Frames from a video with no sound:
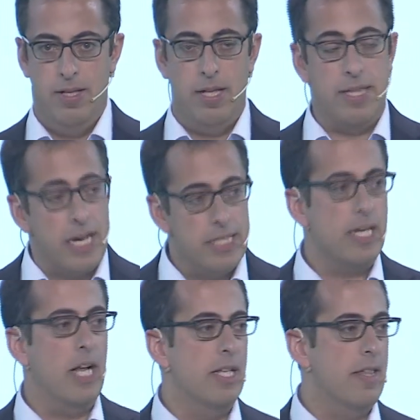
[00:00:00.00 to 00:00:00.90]
The
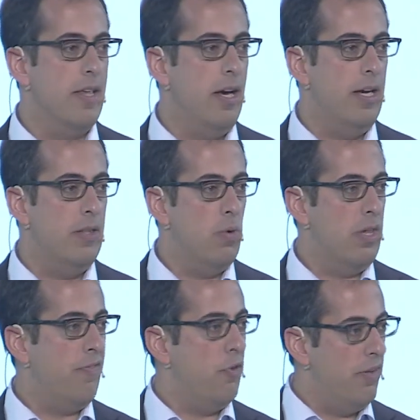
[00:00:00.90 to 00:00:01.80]
technical insight
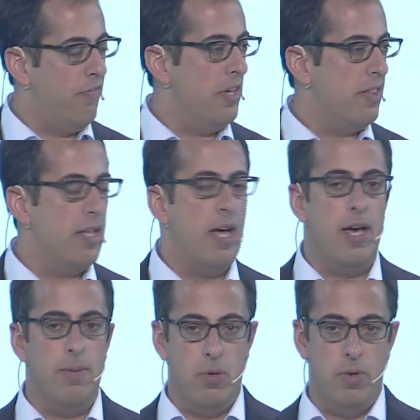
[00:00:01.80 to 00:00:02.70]
was for the first
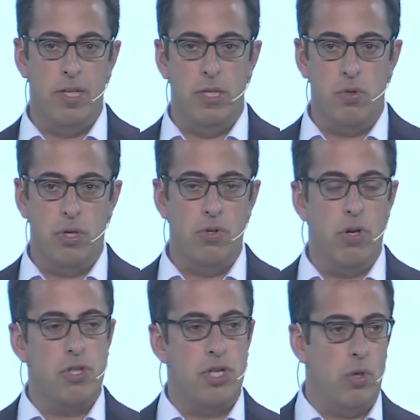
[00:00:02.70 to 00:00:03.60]
time, there was a new
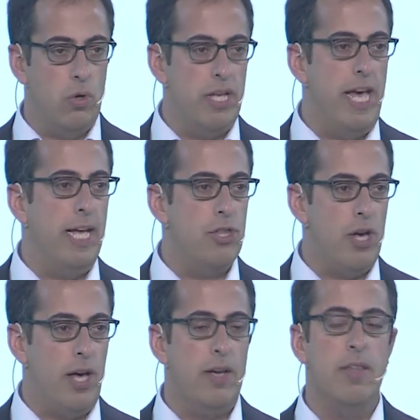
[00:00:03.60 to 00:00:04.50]
technology called
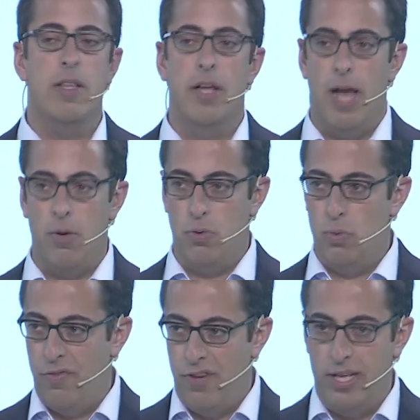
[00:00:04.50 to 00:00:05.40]
Ajax that allowed to
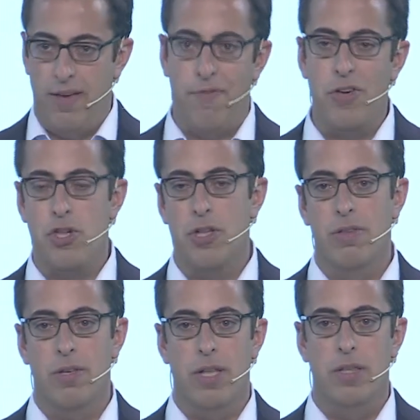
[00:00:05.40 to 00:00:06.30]
do very
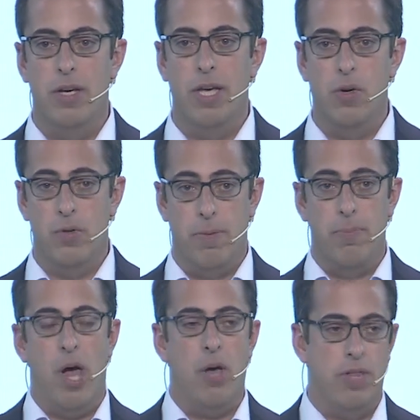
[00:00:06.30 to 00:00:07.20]
efficient rendering on the
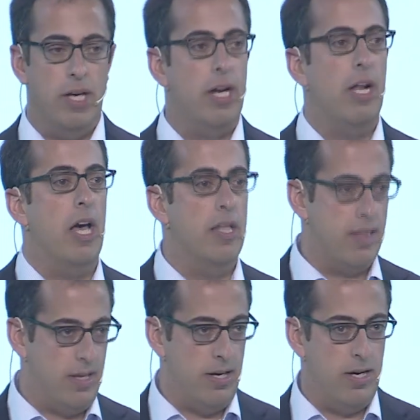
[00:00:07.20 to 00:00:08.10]
browser client
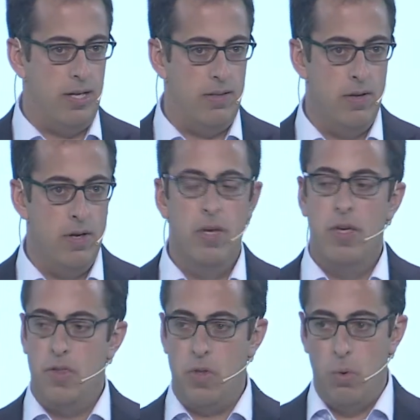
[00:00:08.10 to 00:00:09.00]
side.
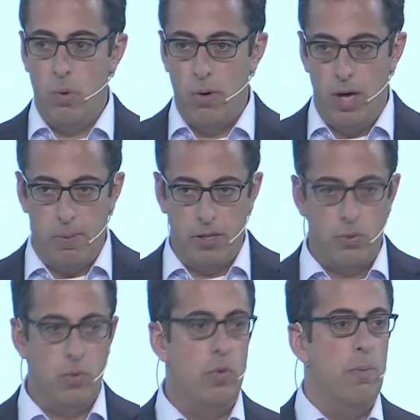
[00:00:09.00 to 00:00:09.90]
So we were able
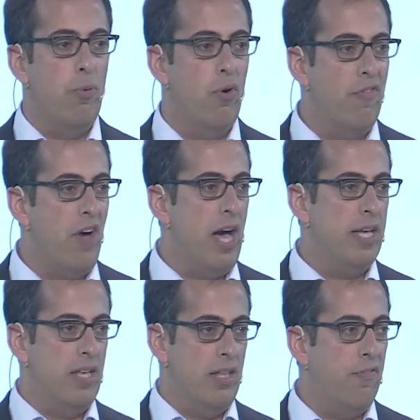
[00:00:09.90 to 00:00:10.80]
to
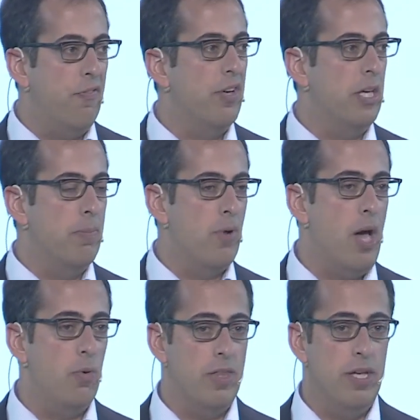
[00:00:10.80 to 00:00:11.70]
provide that free
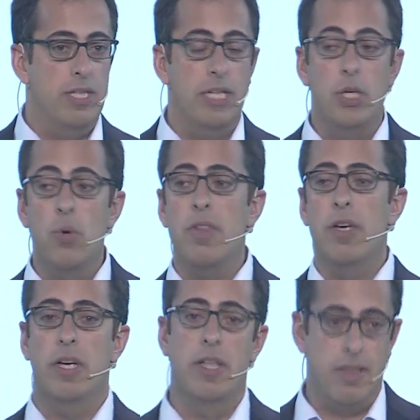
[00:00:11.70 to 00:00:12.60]
browsing. The
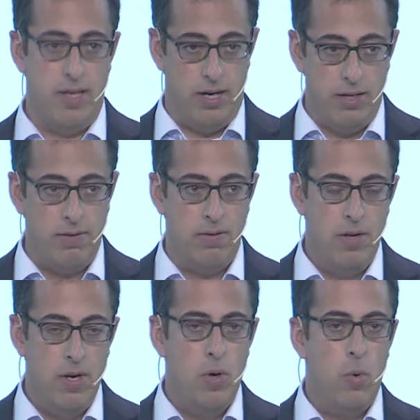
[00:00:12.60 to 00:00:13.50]
user insight
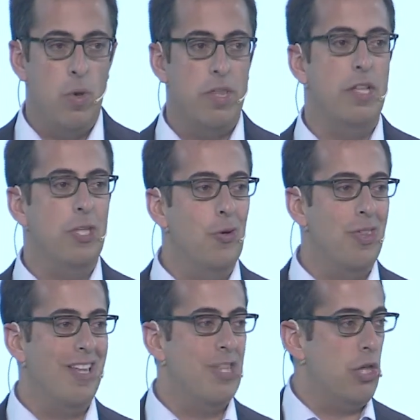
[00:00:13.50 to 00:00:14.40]
was that
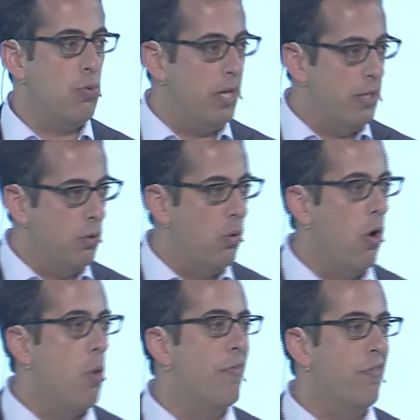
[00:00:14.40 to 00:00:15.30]
users just wanted to
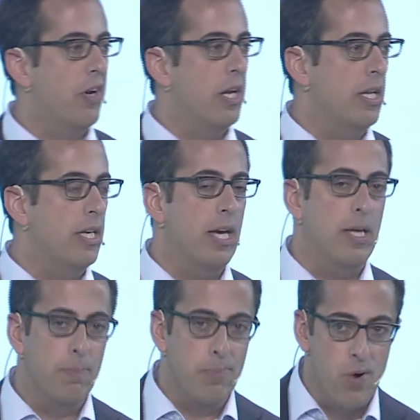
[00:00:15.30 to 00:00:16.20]
roam freely
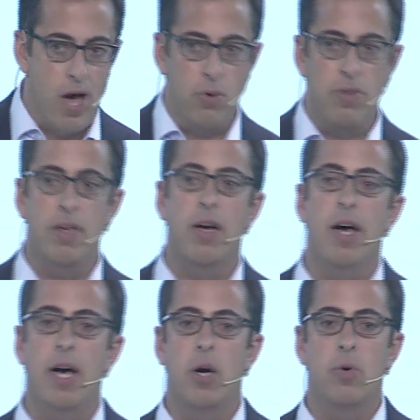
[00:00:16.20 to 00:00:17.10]
and browse
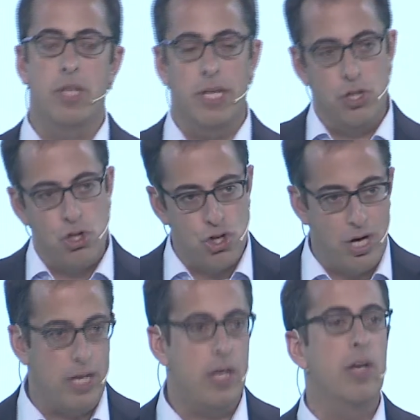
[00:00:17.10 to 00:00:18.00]
around and
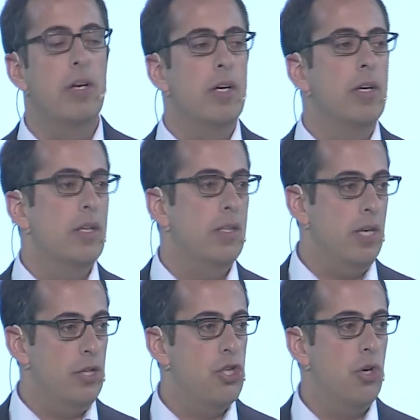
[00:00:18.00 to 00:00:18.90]
check
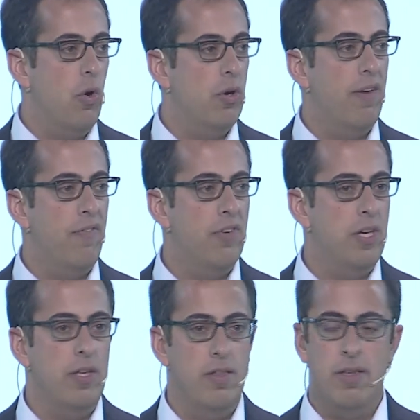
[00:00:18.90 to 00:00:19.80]
their
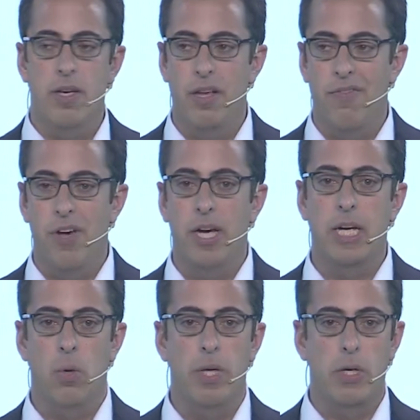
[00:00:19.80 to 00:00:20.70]
geographies in a very
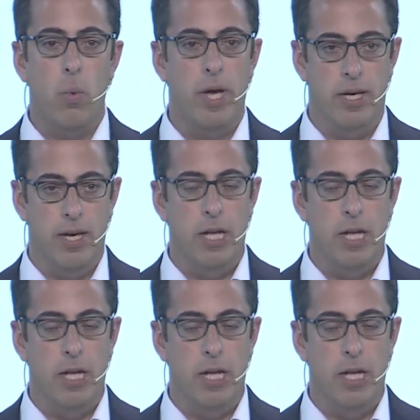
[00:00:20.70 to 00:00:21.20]
quick way.